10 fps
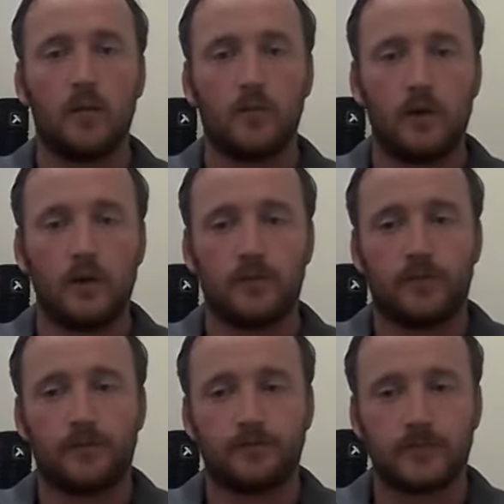we've
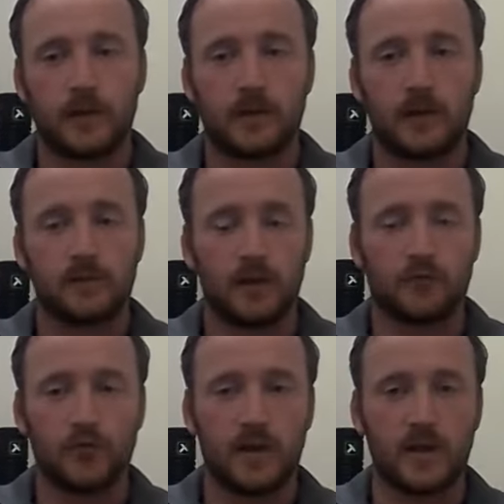like I had
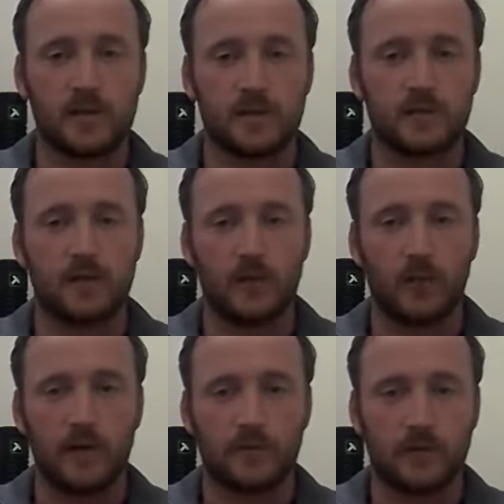three kids and a
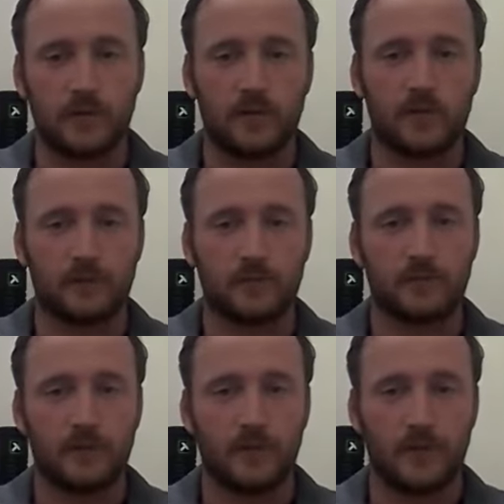wife to
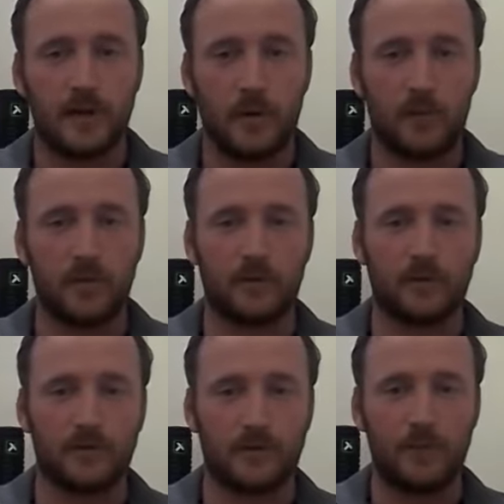keep happy
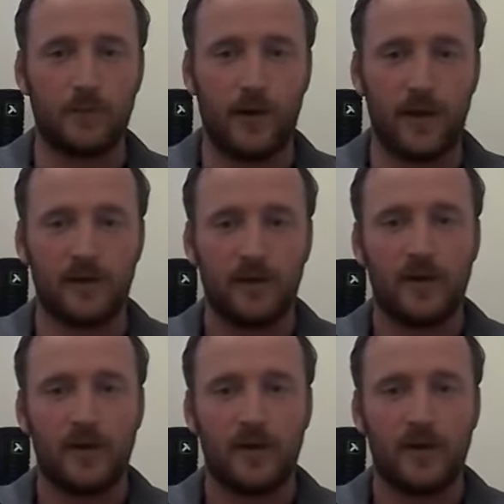and keep fed.